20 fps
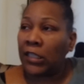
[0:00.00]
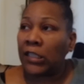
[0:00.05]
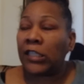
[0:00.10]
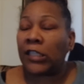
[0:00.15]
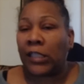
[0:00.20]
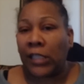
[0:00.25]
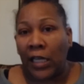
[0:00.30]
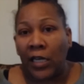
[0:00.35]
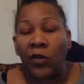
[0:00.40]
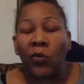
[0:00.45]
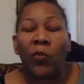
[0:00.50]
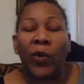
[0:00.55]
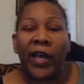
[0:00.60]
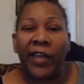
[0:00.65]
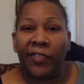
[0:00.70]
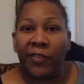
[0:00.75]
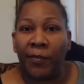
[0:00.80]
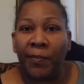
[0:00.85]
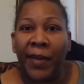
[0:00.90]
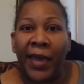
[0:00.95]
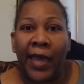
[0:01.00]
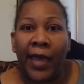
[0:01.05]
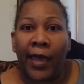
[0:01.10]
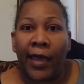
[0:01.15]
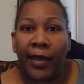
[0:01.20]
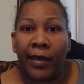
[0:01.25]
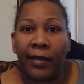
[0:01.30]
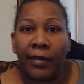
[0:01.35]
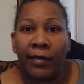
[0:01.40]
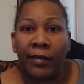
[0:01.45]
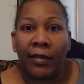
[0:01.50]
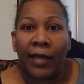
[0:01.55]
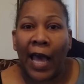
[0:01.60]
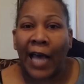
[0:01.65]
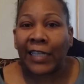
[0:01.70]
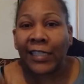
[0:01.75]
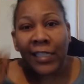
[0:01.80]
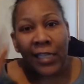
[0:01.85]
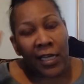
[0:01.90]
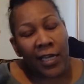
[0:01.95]
Send the weather back.
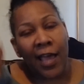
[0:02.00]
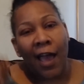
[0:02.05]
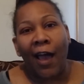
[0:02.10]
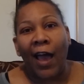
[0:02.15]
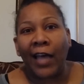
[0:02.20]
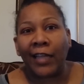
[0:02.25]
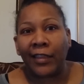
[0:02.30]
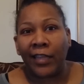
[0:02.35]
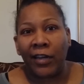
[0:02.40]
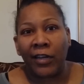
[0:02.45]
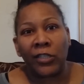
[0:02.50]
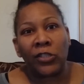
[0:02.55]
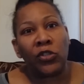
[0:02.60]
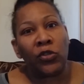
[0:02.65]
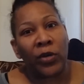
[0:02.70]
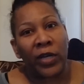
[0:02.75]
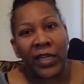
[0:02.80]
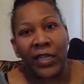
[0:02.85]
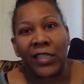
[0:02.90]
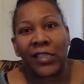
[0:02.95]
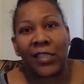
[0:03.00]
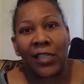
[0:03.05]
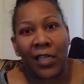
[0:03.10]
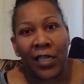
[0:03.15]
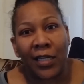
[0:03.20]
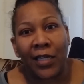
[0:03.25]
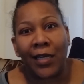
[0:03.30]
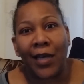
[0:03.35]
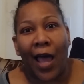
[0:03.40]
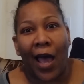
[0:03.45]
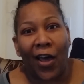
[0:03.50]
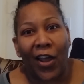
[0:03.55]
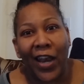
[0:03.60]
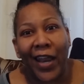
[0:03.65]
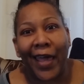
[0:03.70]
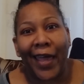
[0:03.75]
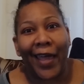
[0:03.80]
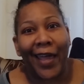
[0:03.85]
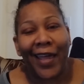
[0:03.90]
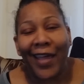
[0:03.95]
I seen y'all out there enjoying the sun and all
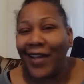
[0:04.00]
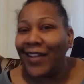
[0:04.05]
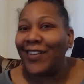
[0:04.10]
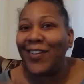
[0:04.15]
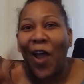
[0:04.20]
that.